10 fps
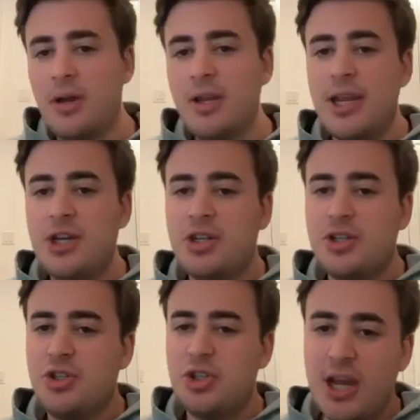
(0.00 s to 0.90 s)
our niche
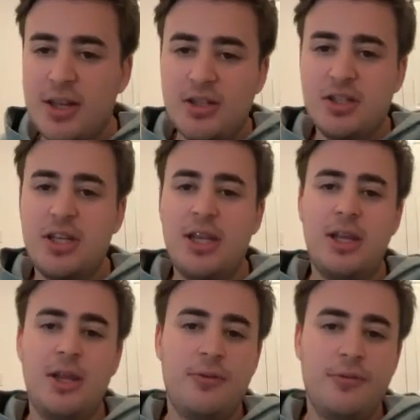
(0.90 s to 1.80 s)
is Gen
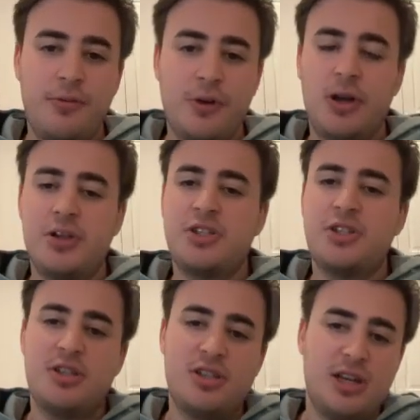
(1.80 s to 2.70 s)
Z
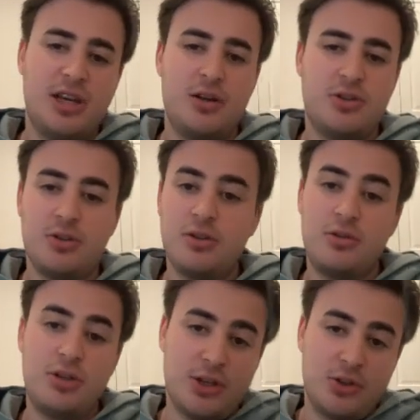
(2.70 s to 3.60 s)
first,
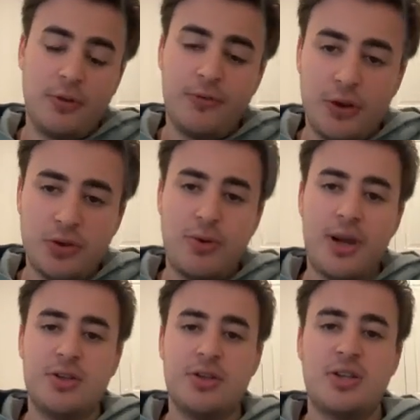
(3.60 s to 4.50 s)
TikTok first
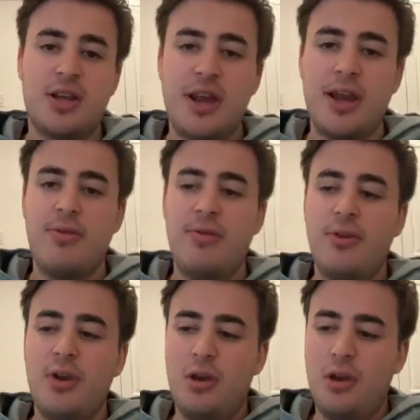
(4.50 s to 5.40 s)
creators, and
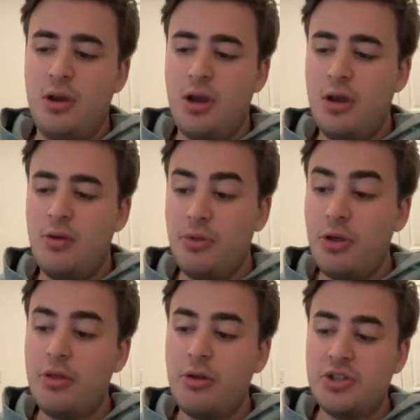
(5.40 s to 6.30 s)

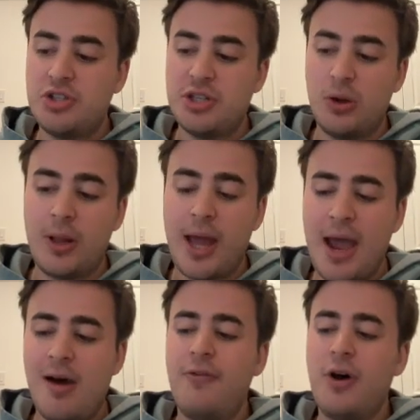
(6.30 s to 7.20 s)
that still
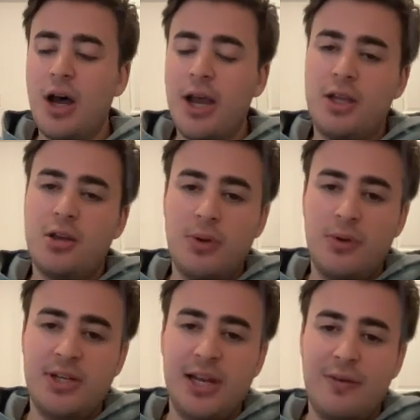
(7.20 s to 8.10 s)
have high
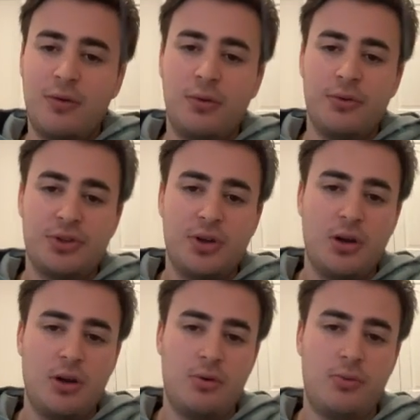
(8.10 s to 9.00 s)
community levels
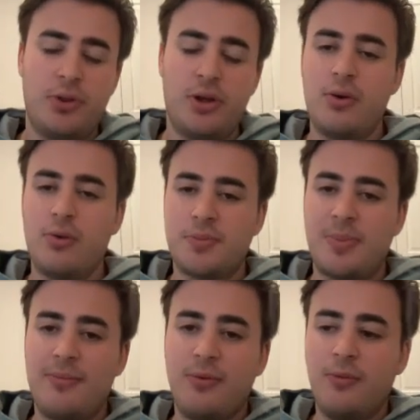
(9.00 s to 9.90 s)
with high
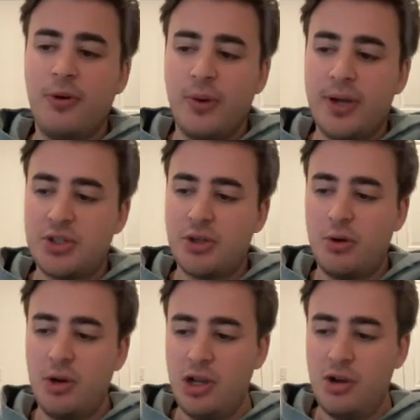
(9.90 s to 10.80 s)
cross-platform following.
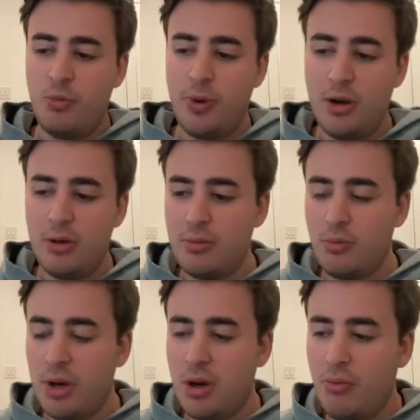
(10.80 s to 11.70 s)
So we don't
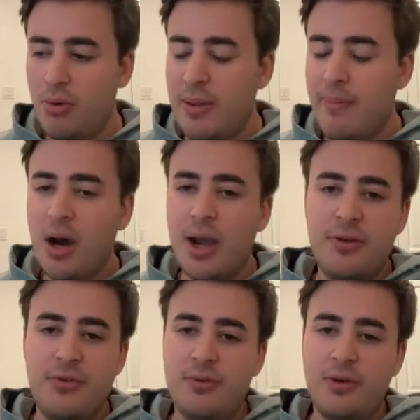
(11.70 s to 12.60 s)
really
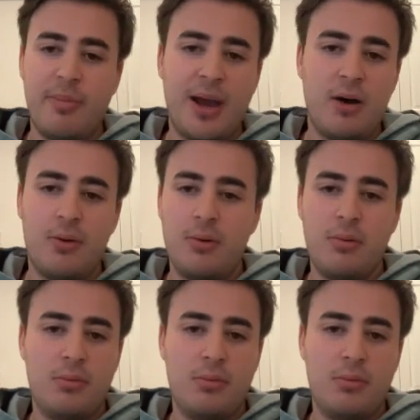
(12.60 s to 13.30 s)
mind about